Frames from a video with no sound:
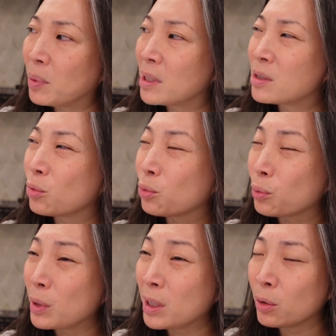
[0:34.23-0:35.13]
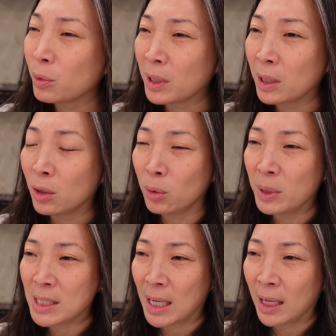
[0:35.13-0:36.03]
but it's a really, really
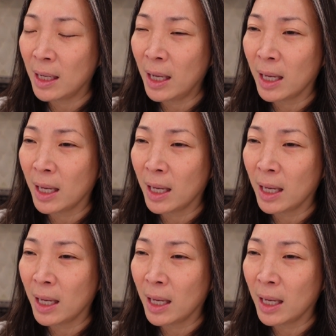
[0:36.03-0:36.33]
gloomy day.